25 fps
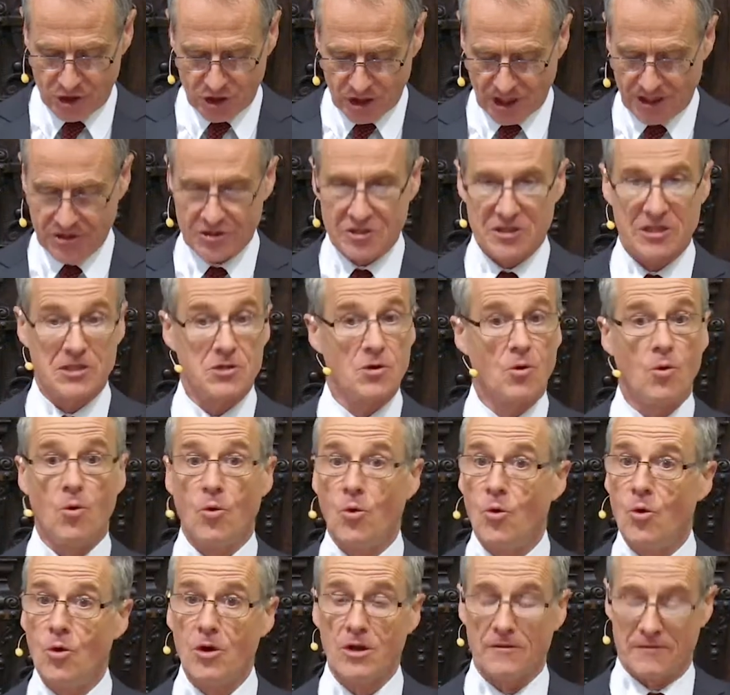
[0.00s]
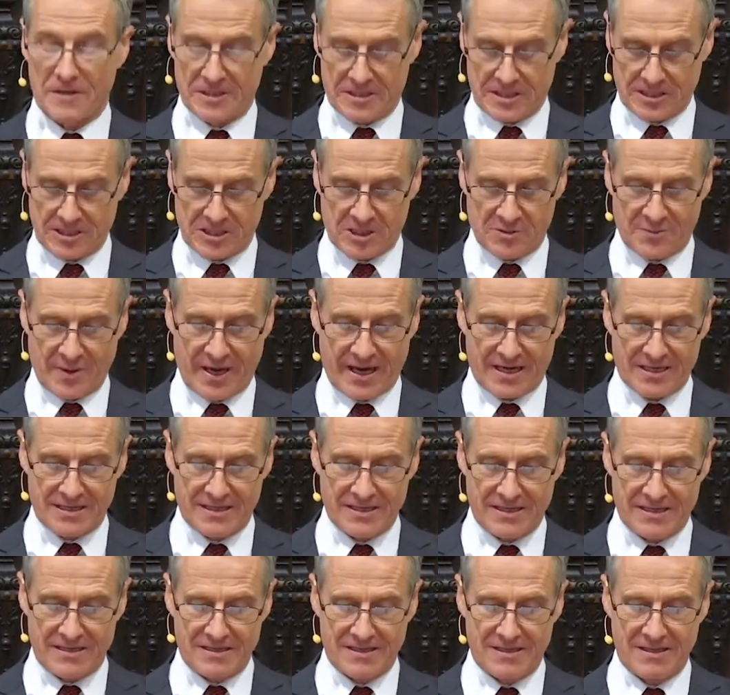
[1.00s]
justice. All of us expect
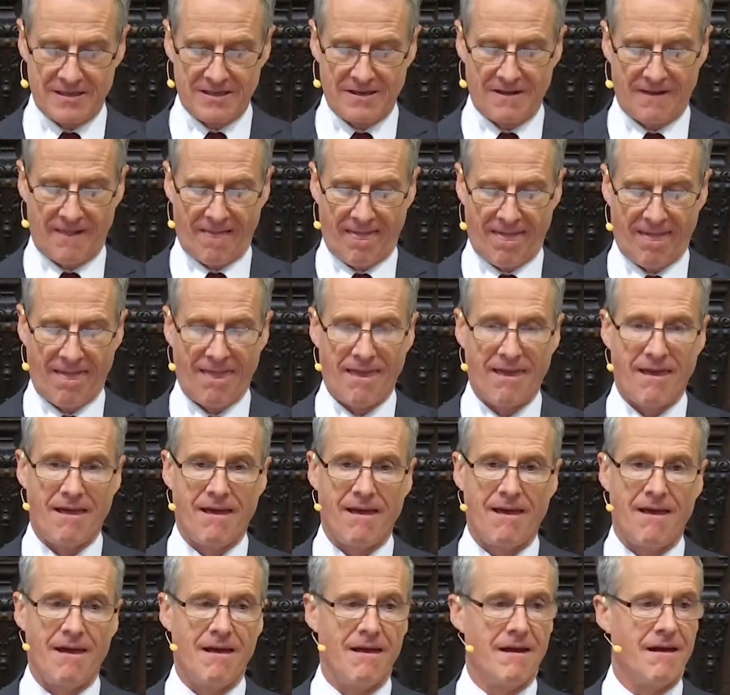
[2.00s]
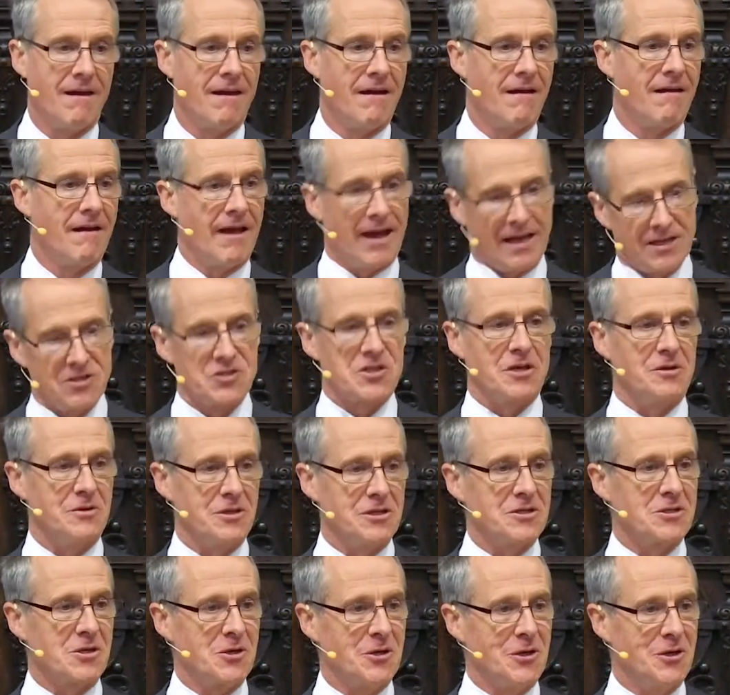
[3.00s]
it, and so
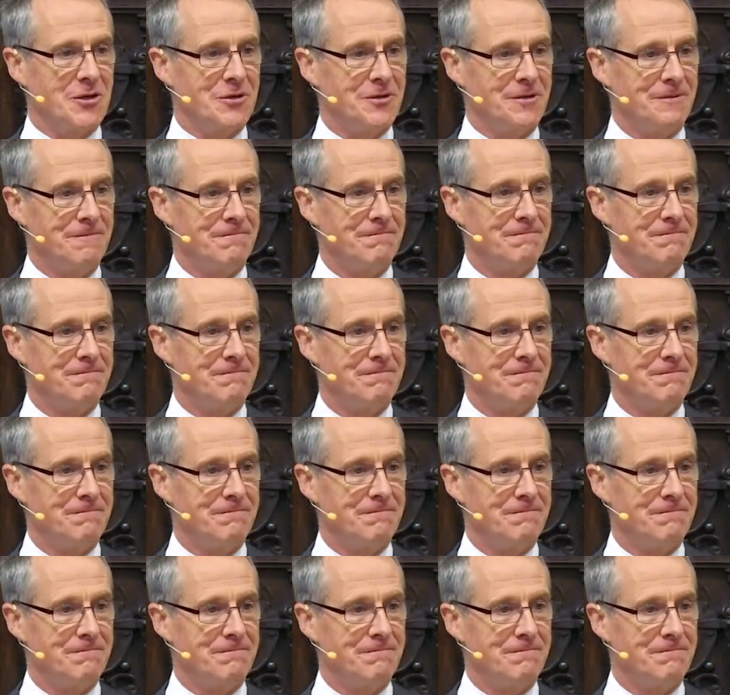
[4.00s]
does God.